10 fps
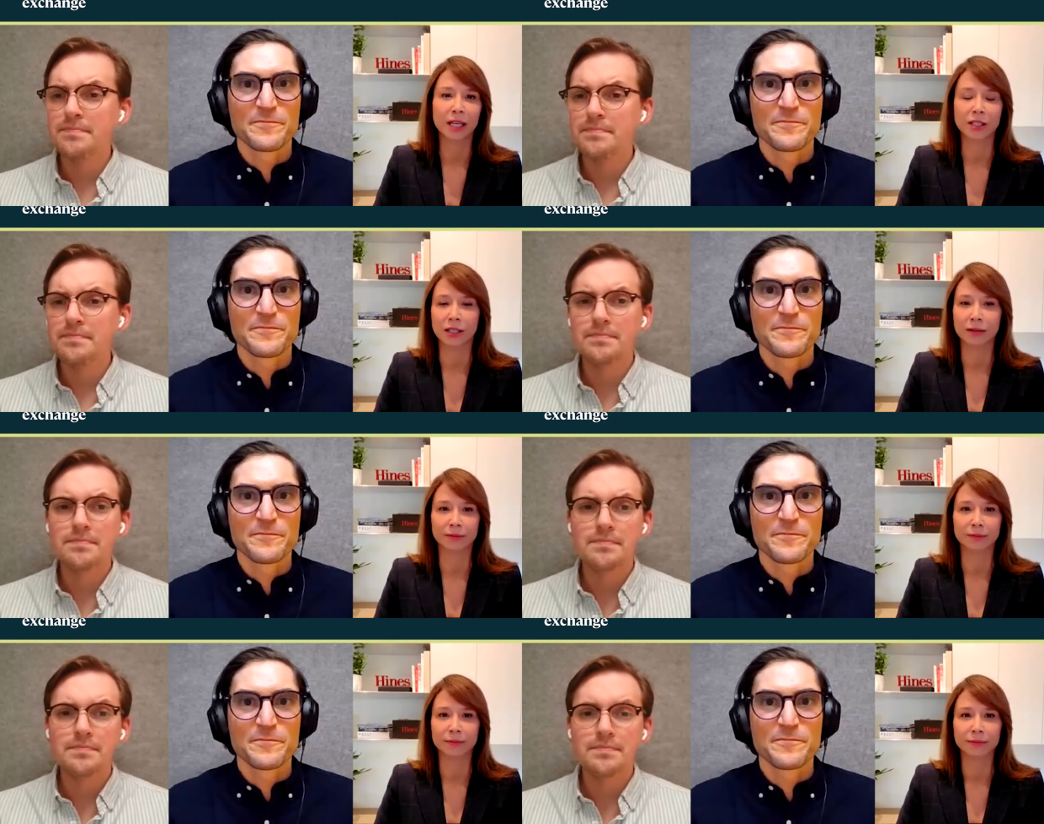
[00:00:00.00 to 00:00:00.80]

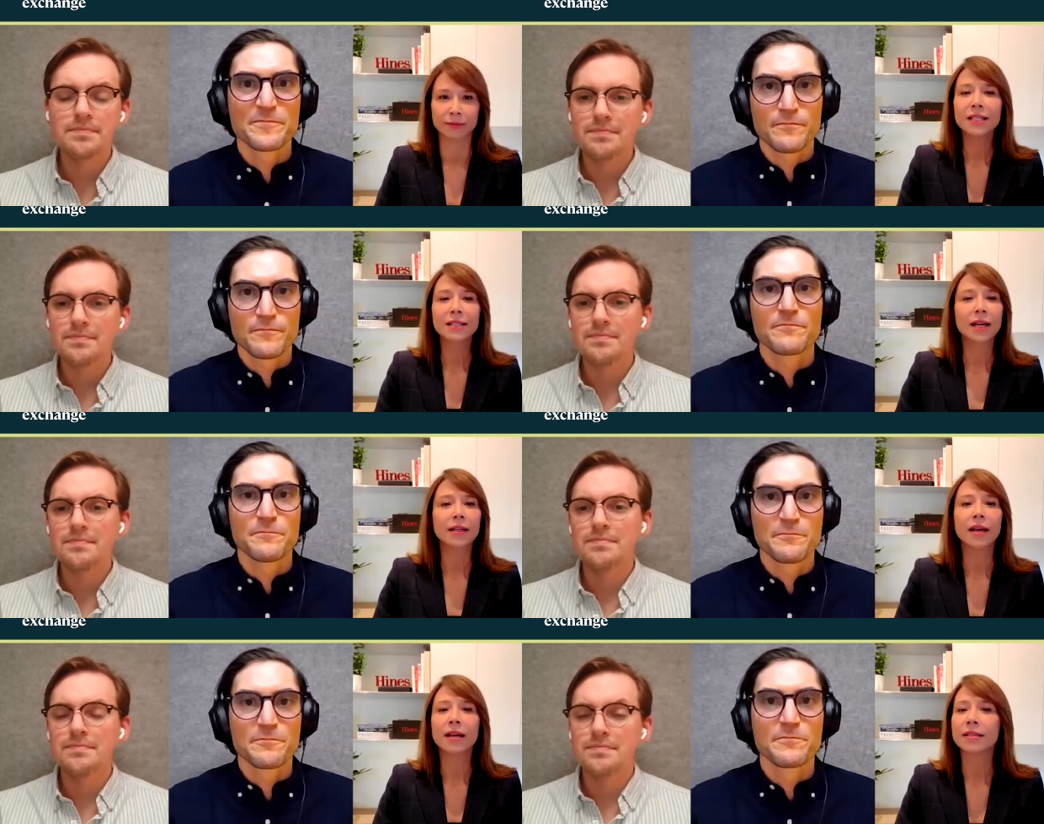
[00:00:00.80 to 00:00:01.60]
Speaker 1: recommendation. Real
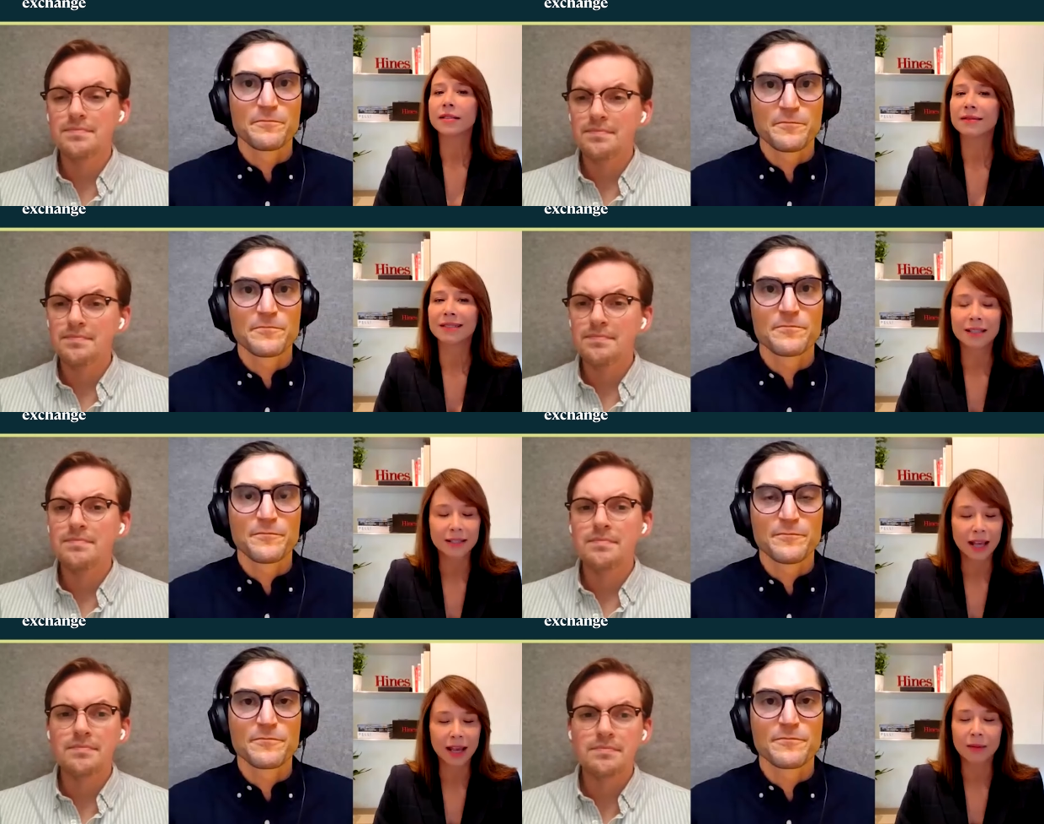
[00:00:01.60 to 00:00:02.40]
estate is
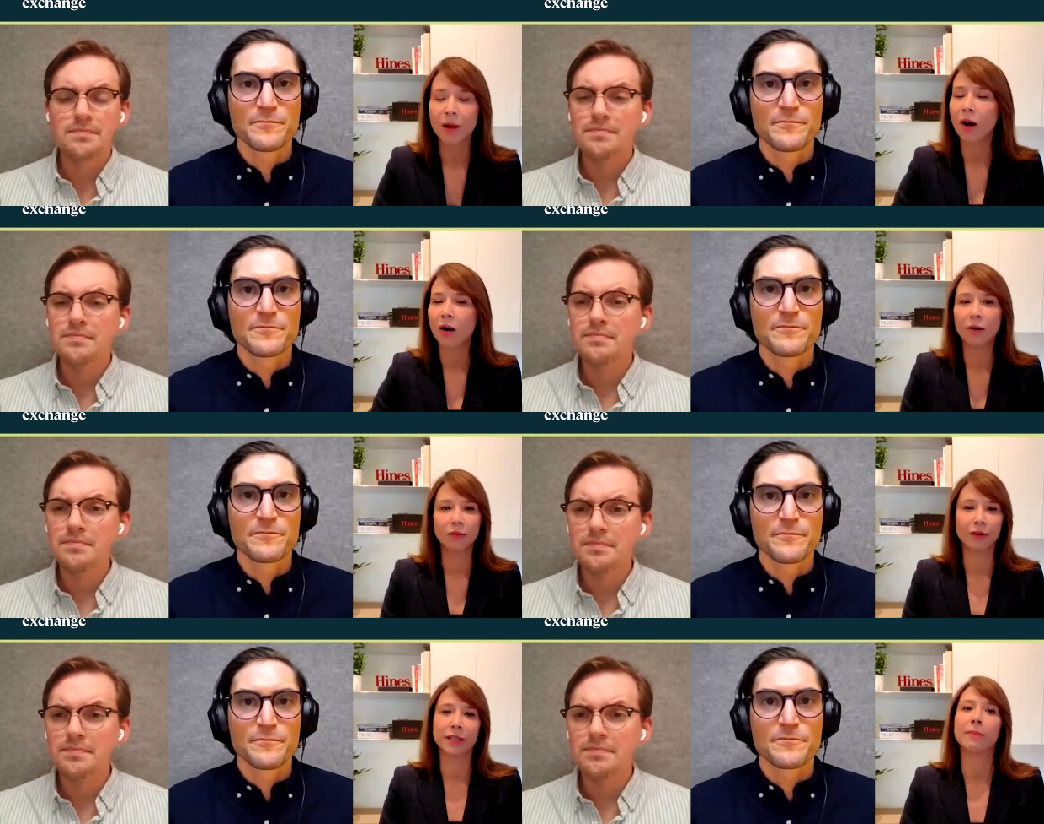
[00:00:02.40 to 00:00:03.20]
the same
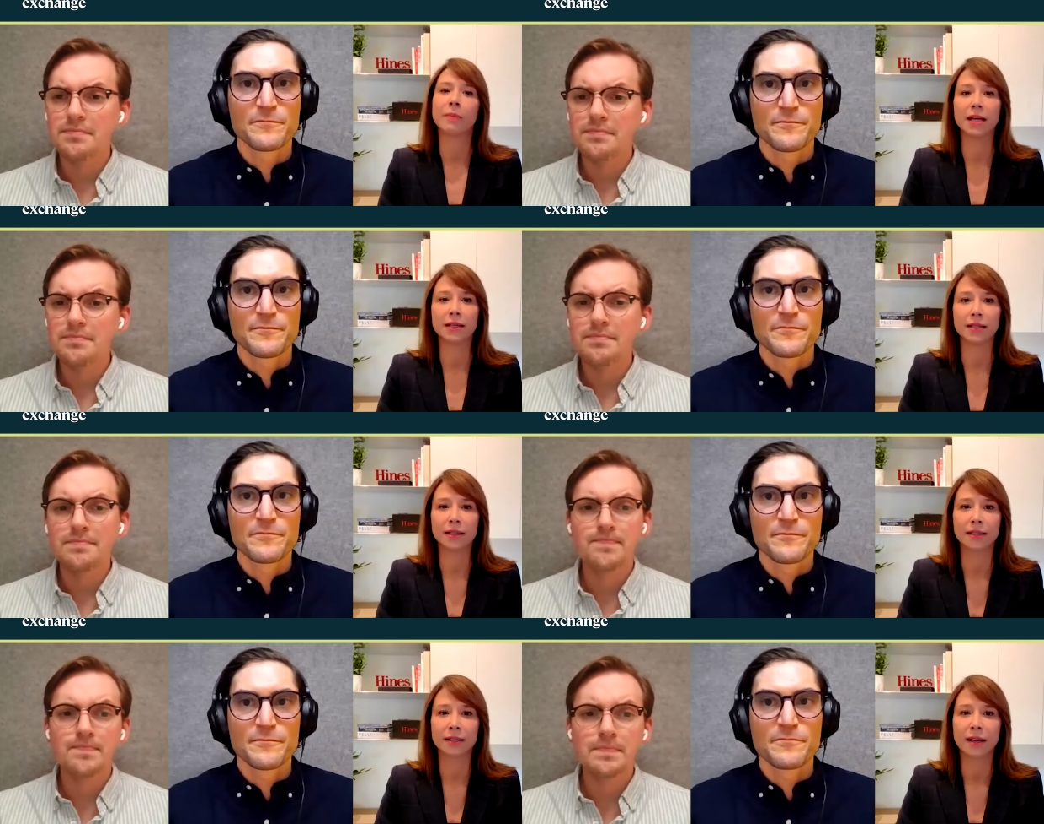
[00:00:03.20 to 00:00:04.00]
all over the
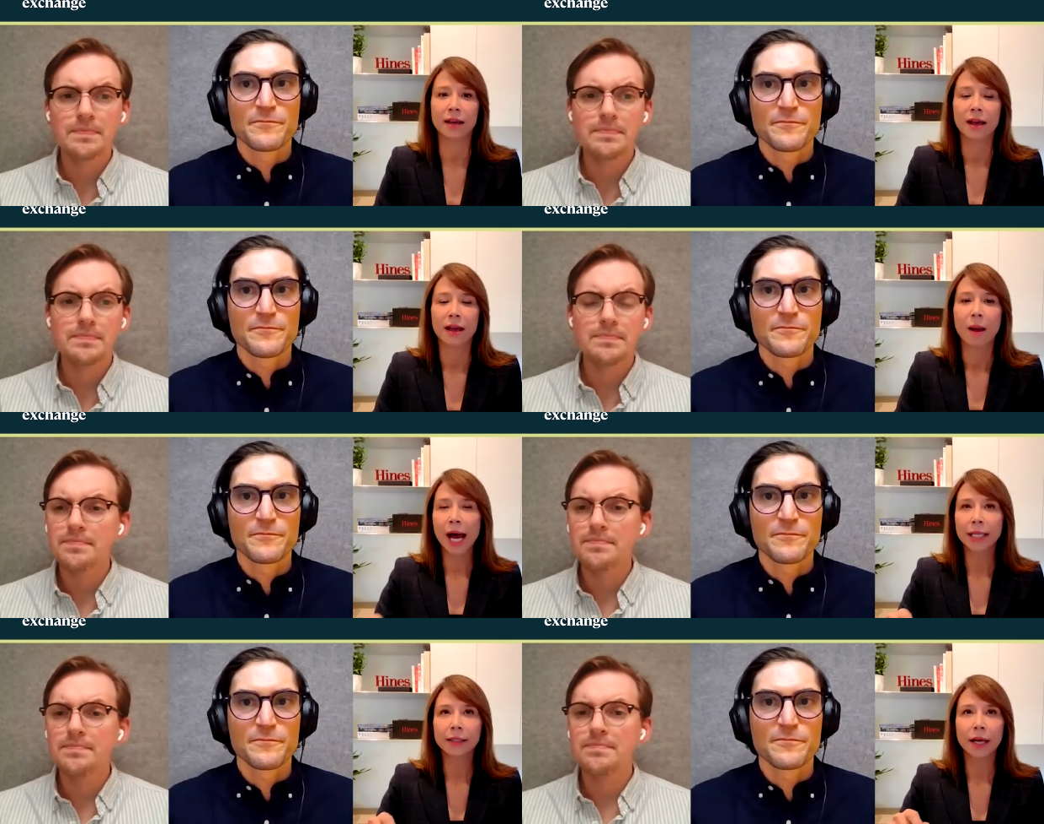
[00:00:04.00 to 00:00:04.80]
places,
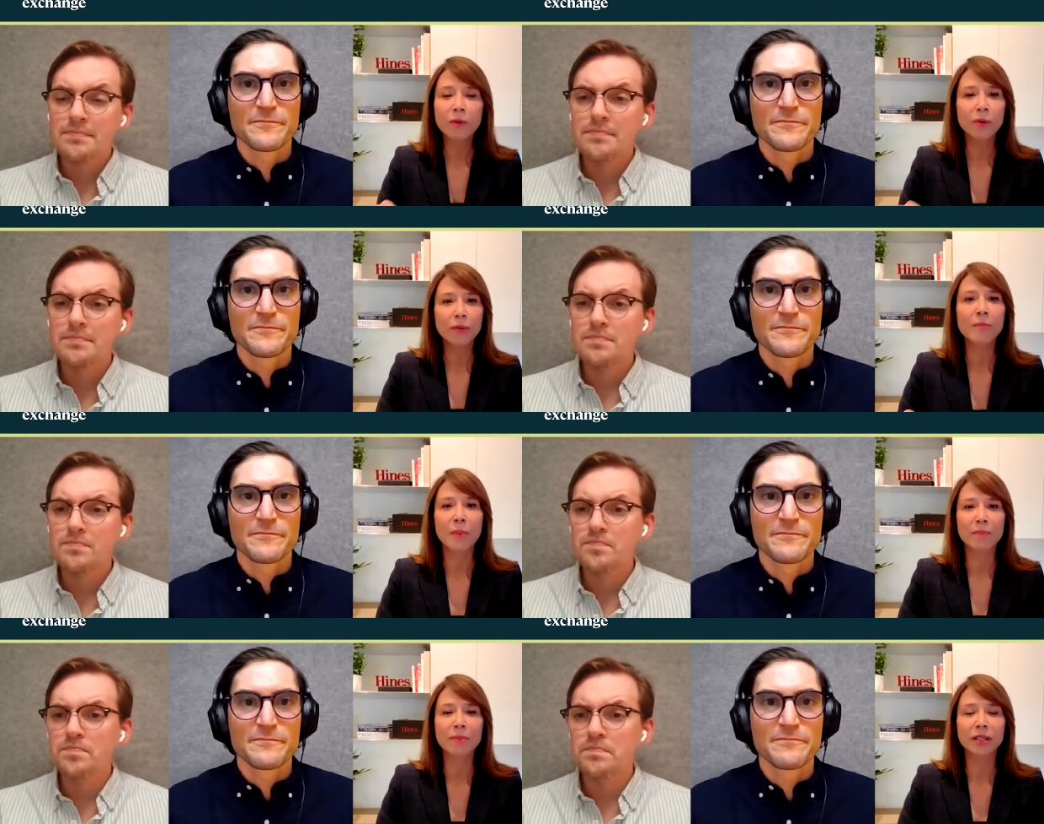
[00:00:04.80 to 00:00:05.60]
but people
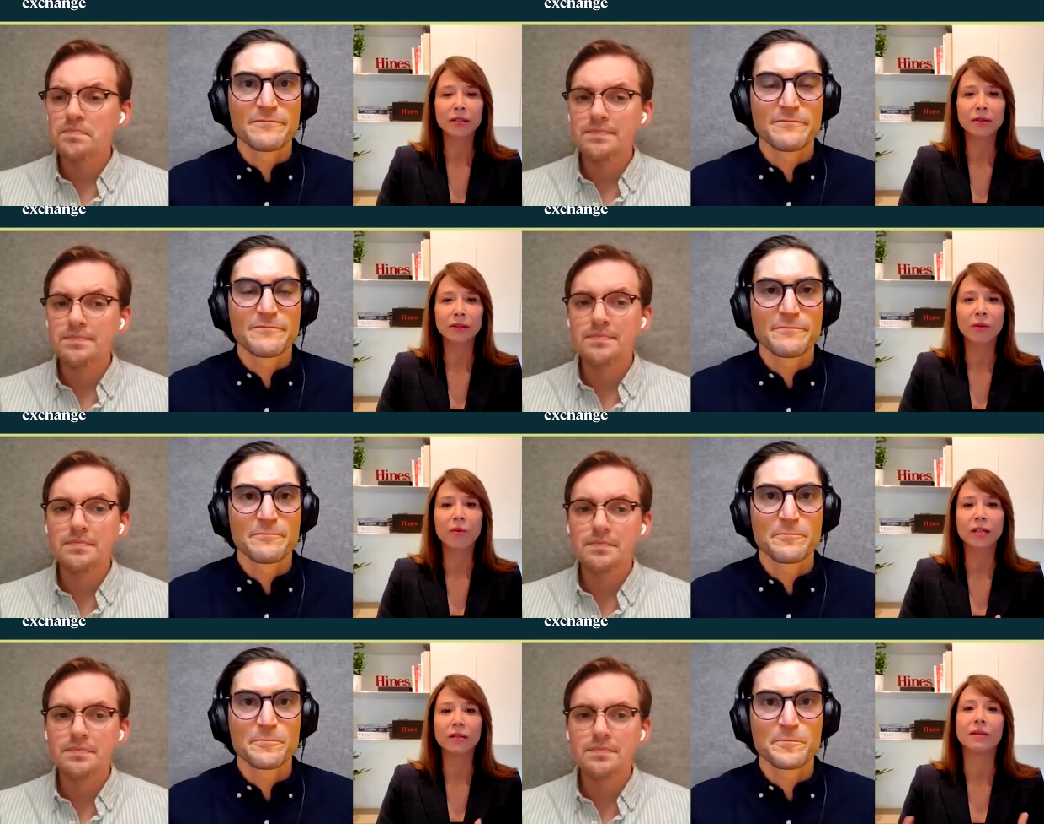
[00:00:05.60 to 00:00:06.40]
will remember
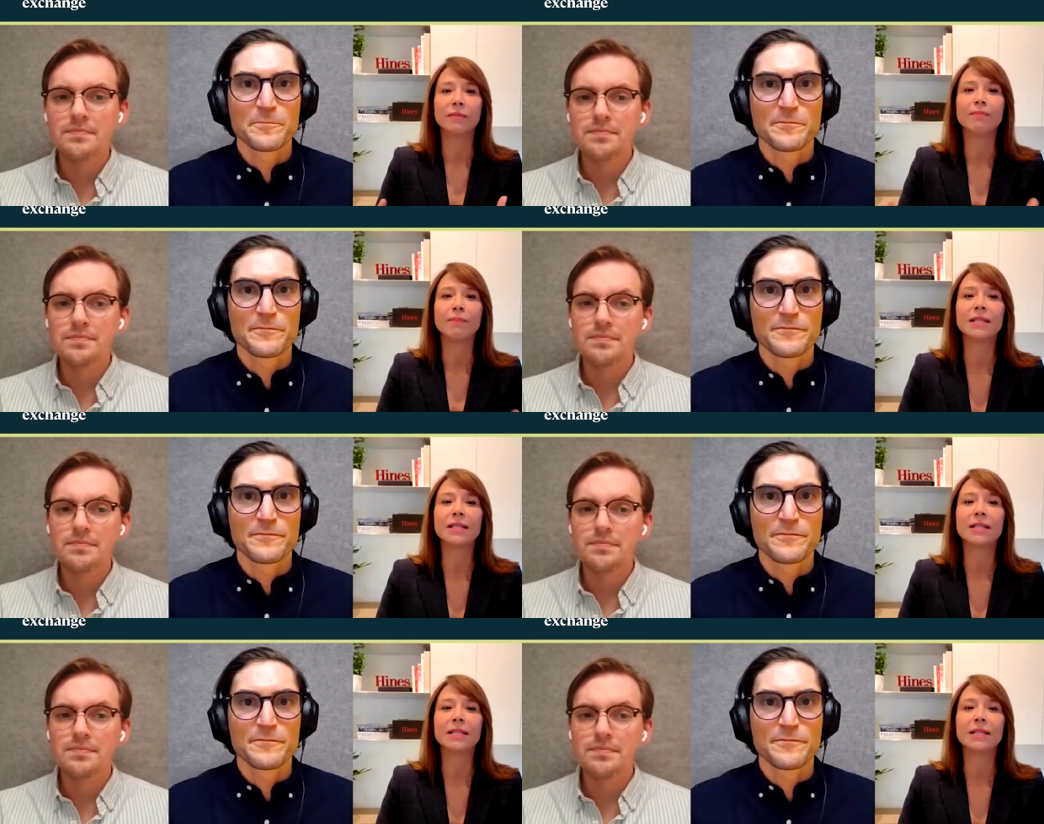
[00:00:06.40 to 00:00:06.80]
you the way you did